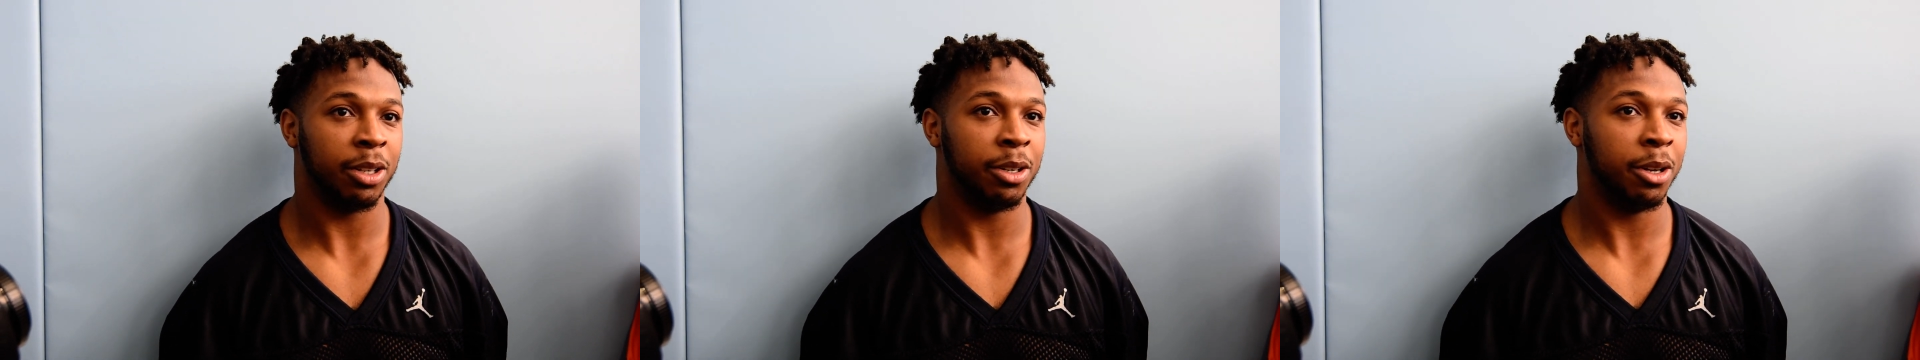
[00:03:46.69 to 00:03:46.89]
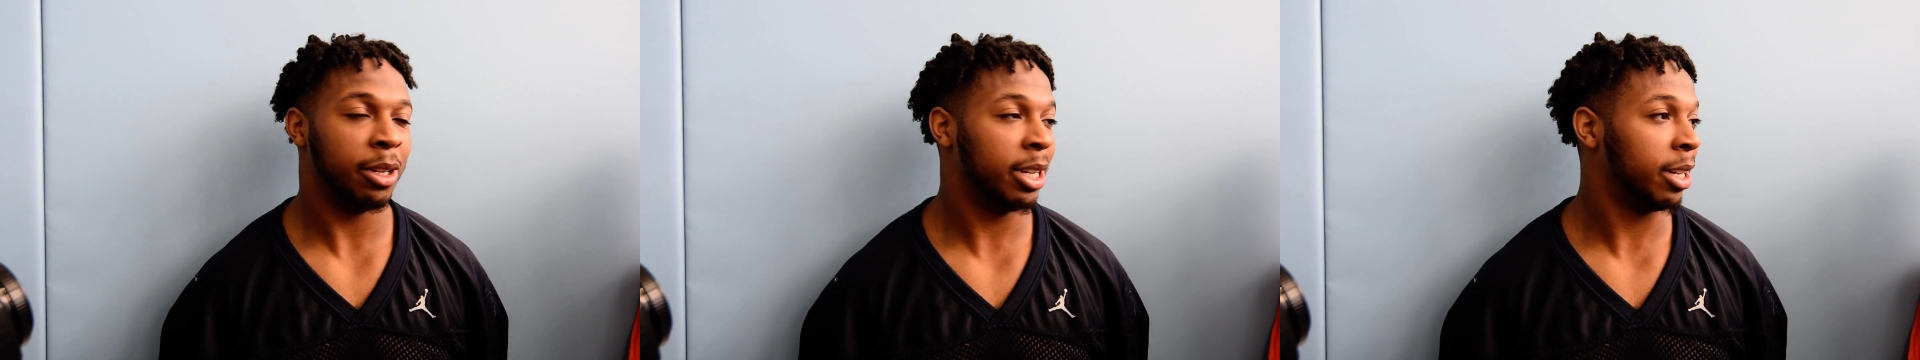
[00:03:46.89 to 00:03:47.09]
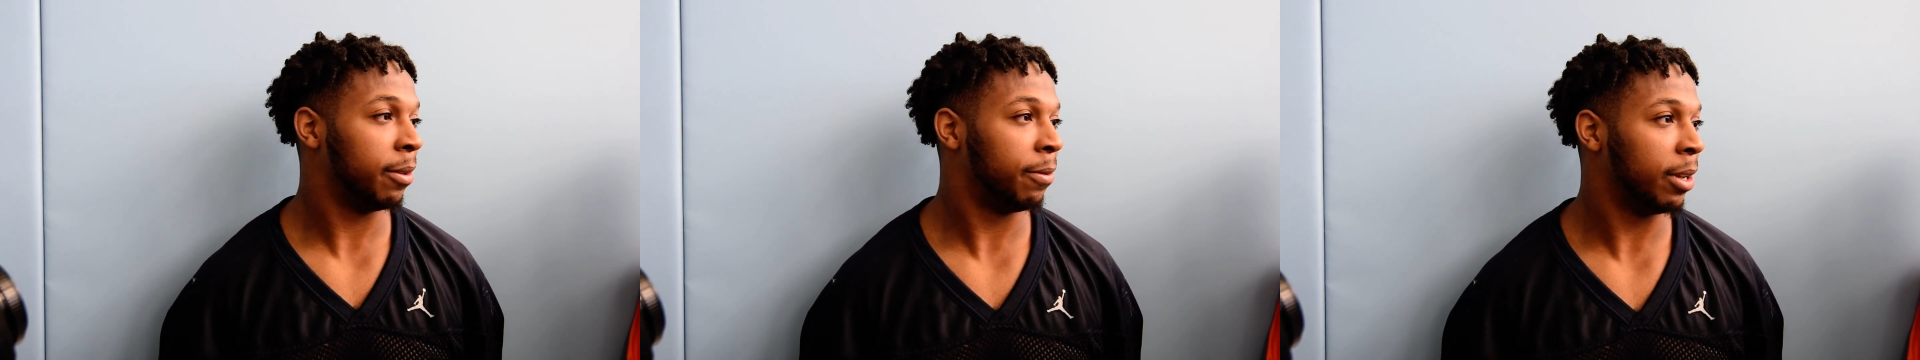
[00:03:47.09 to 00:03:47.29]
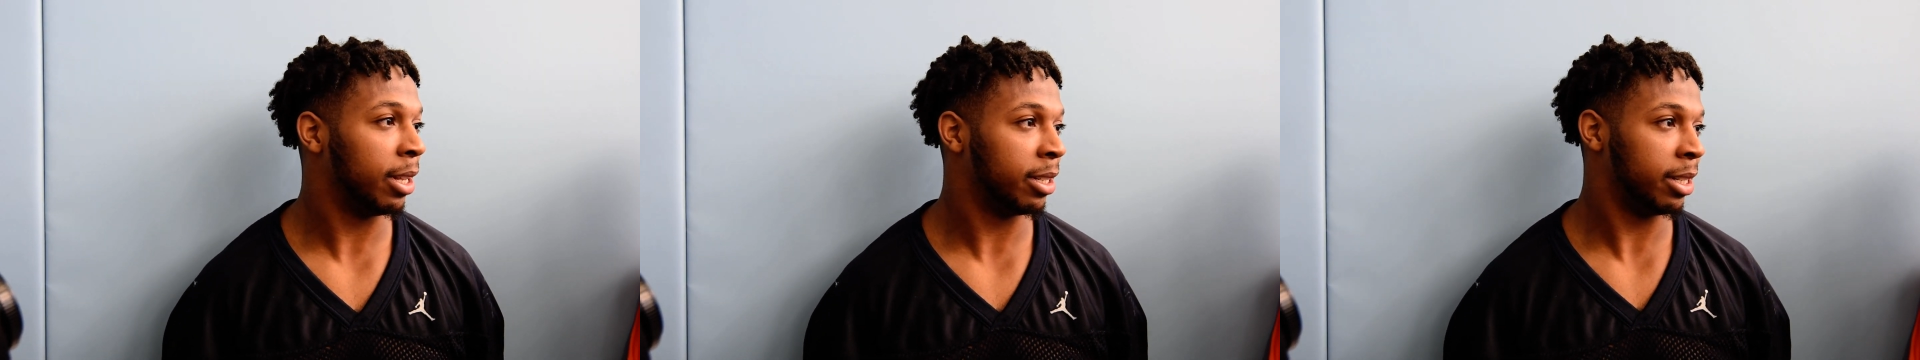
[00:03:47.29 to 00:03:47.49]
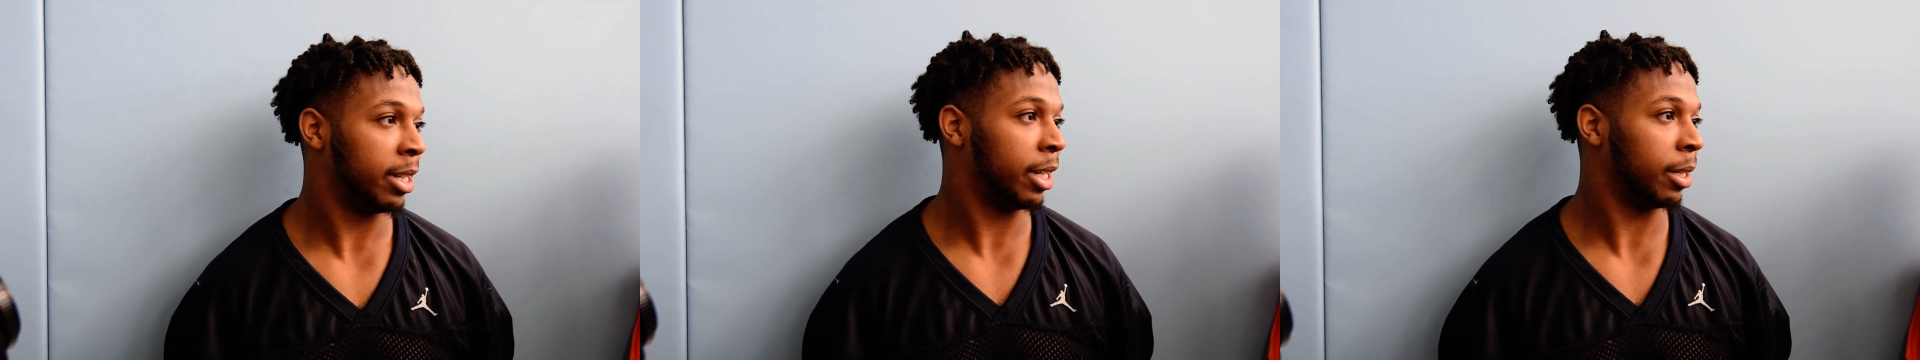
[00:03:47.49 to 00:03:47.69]
know the NFL
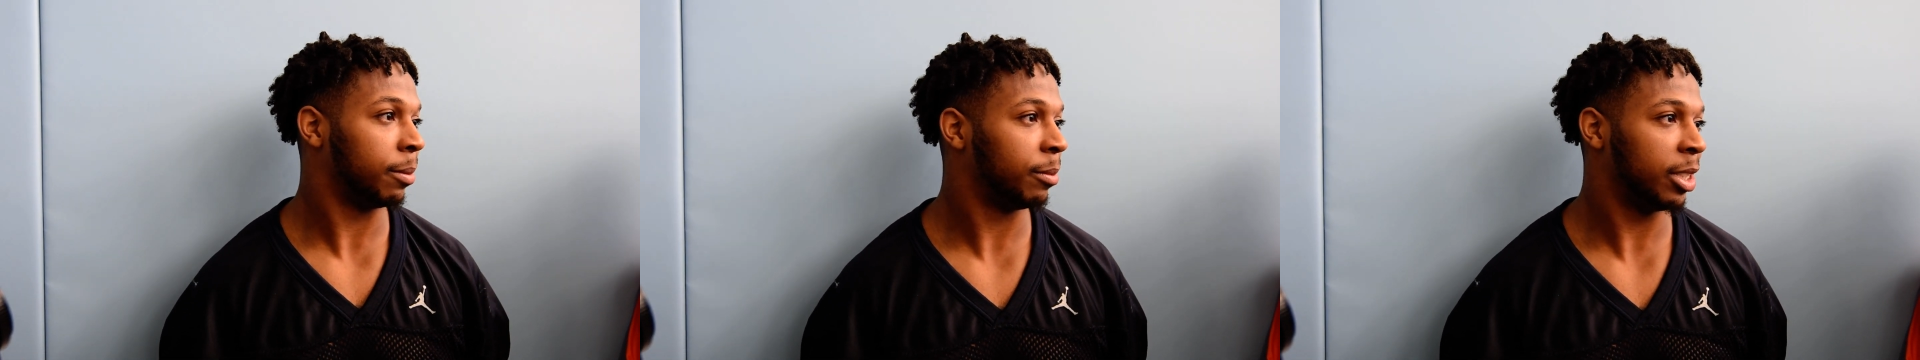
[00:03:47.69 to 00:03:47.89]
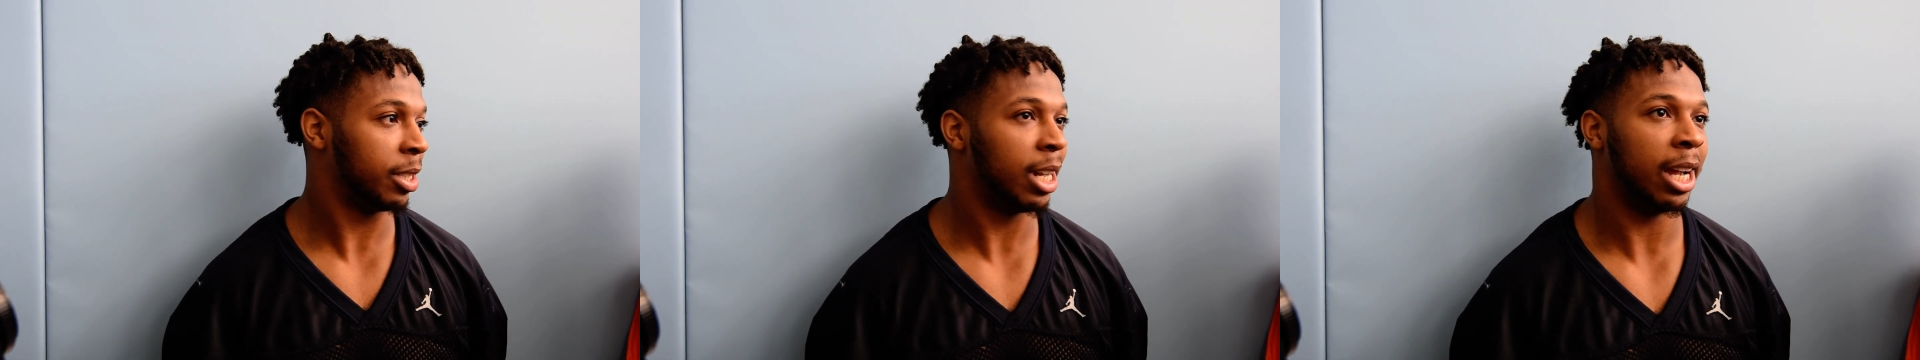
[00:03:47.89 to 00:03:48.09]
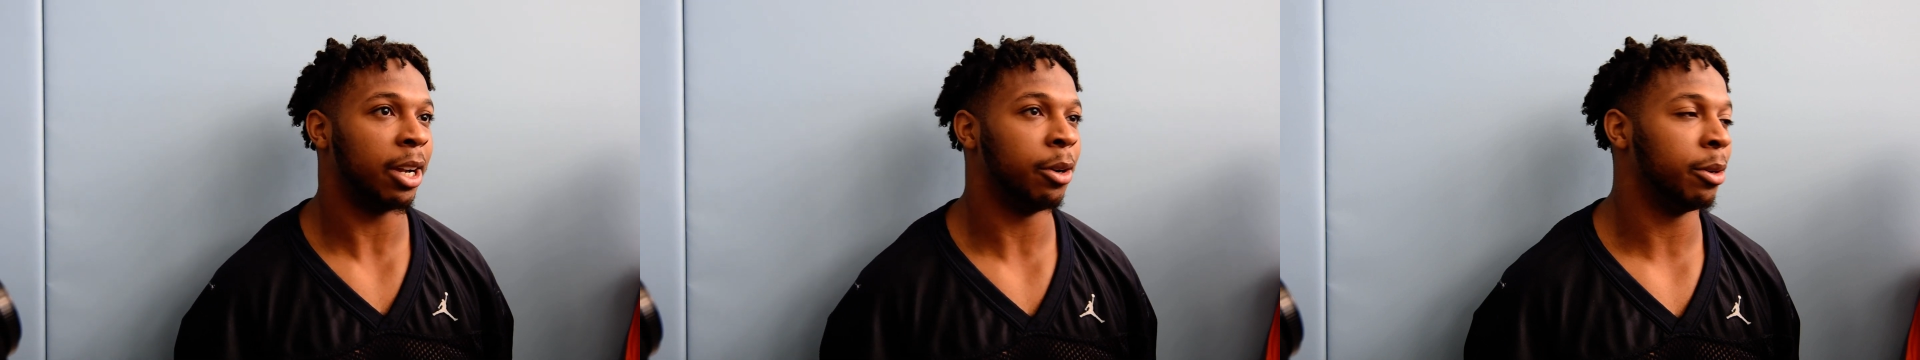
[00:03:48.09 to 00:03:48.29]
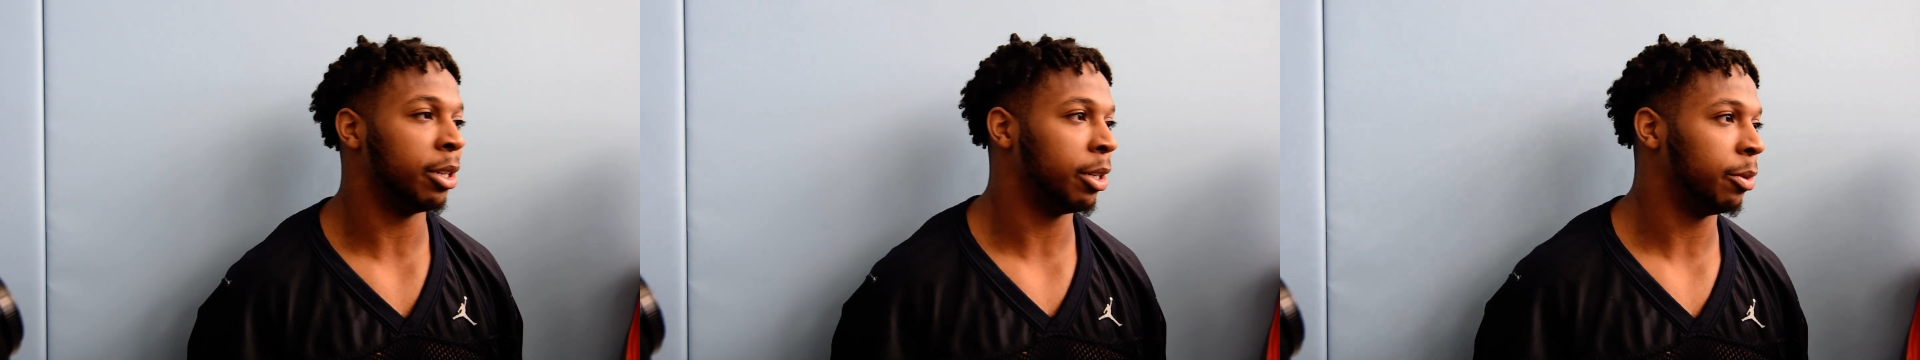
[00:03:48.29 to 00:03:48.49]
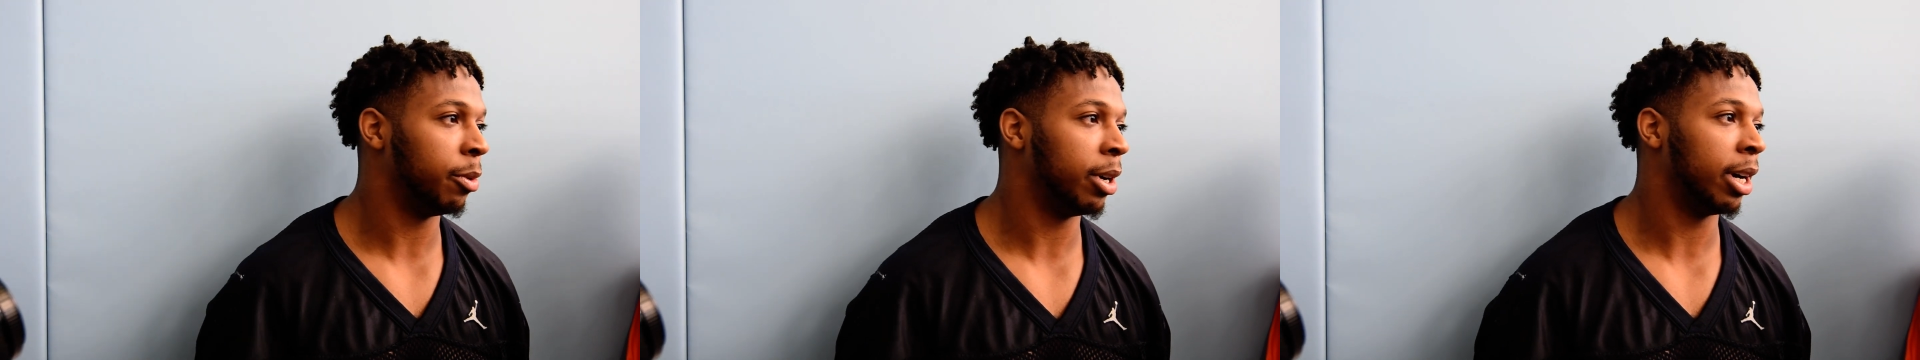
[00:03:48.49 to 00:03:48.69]
is there. It's not going
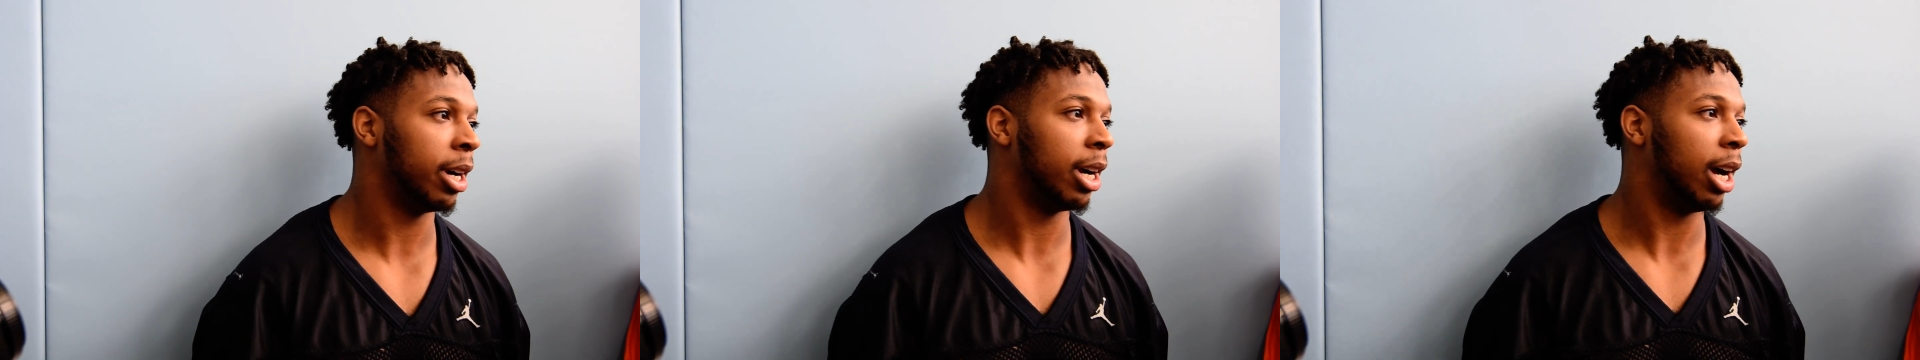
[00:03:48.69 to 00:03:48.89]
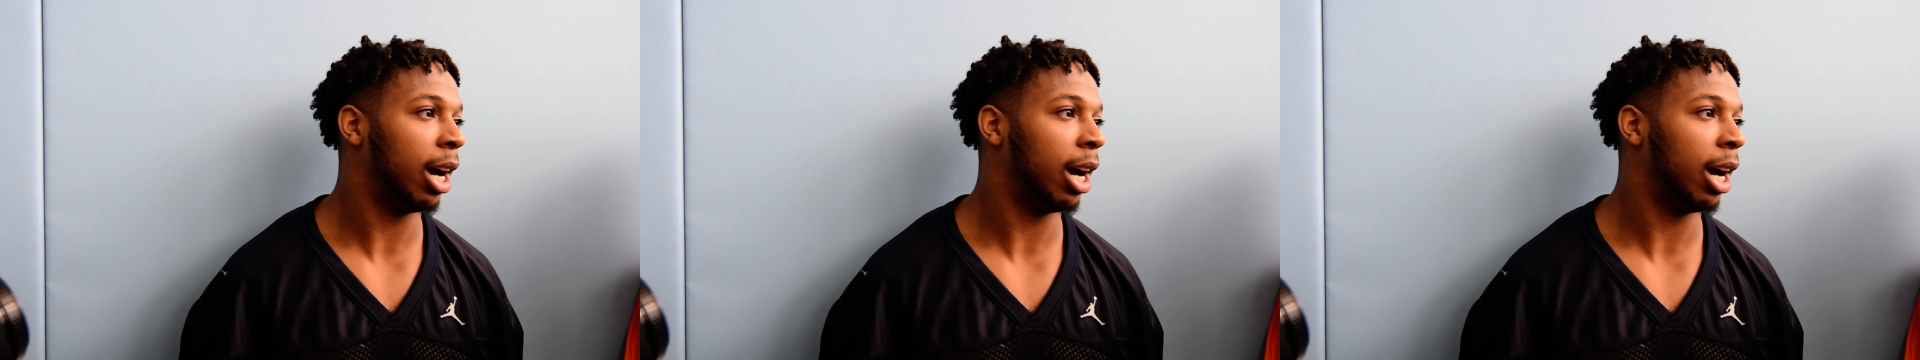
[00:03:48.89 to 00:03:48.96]
anywhere.